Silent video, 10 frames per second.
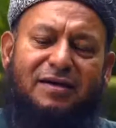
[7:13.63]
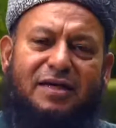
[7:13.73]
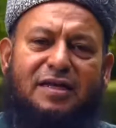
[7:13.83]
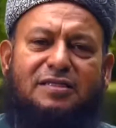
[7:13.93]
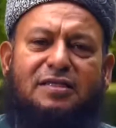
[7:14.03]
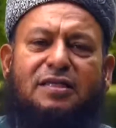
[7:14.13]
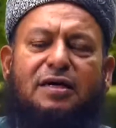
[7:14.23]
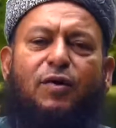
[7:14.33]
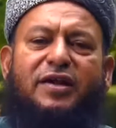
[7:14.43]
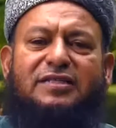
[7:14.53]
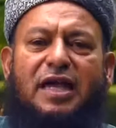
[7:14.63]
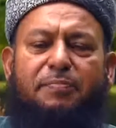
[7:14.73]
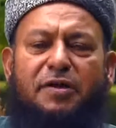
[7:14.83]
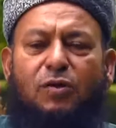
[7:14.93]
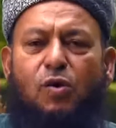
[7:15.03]
it is what has
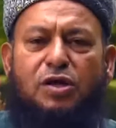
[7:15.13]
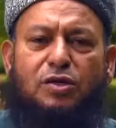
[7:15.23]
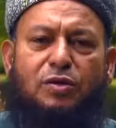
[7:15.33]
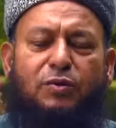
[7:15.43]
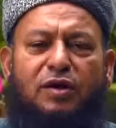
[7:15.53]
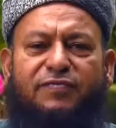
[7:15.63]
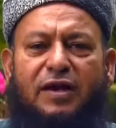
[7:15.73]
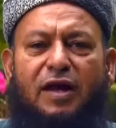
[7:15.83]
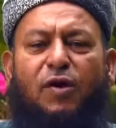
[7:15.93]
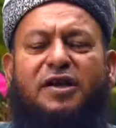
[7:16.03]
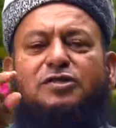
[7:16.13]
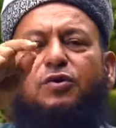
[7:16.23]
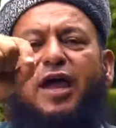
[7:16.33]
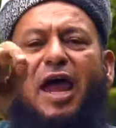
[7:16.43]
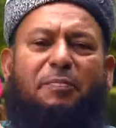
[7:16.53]
happened according to the will of Allah. What is
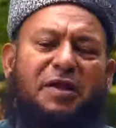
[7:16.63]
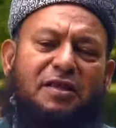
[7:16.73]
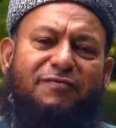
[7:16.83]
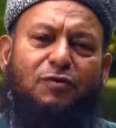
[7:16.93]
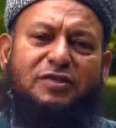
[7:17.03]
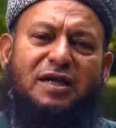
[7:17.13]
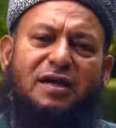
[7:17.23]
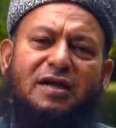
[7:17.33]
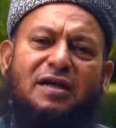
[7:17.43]
going to happen in the future?